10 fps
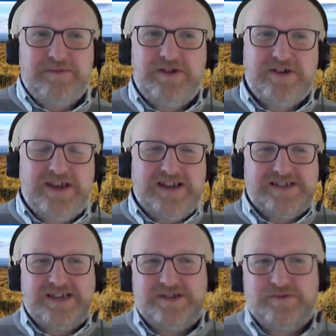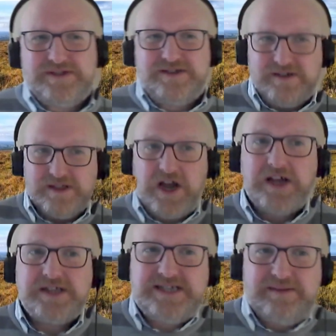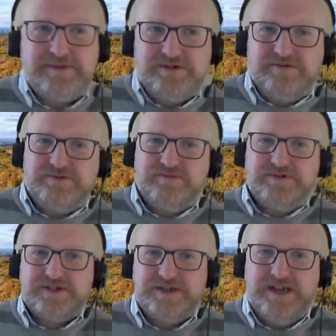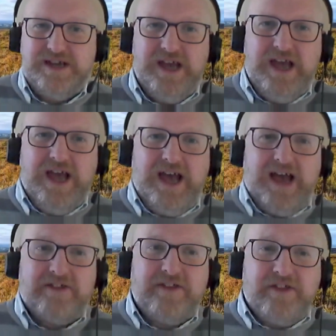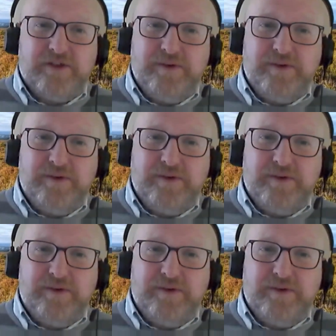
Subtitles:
they're looking at what's called the concept note route. So this is